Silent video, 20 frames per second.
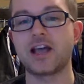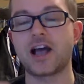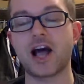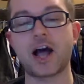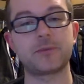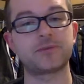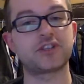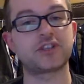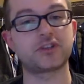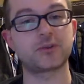
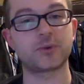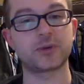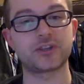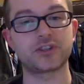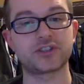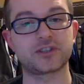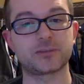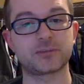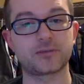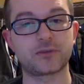
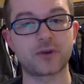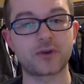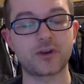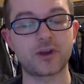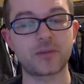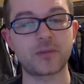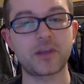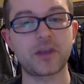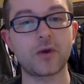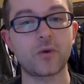object-oriented
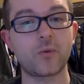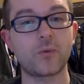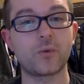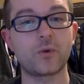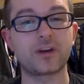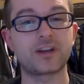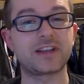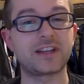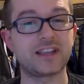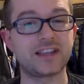programming,
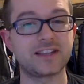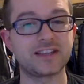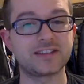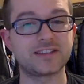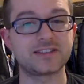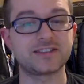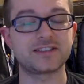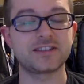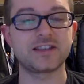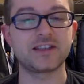what it
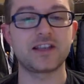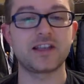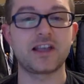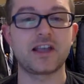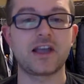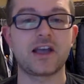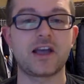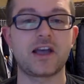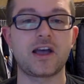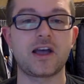is,
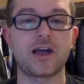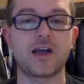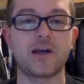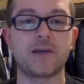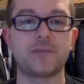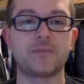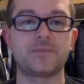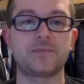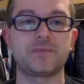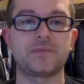
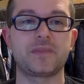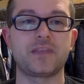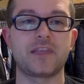and